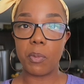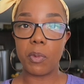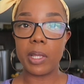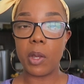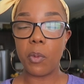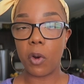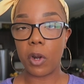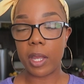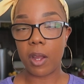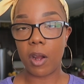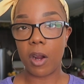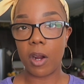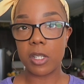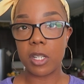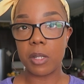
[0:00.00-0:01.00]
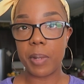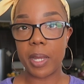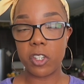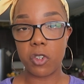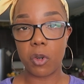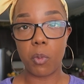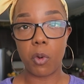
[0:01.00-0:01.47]
I'm really working hard to
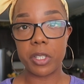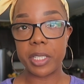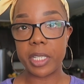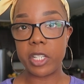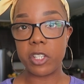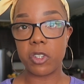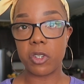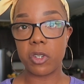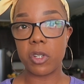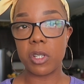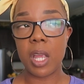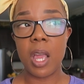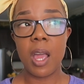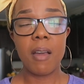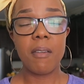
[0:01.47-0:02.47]
make sure more teachers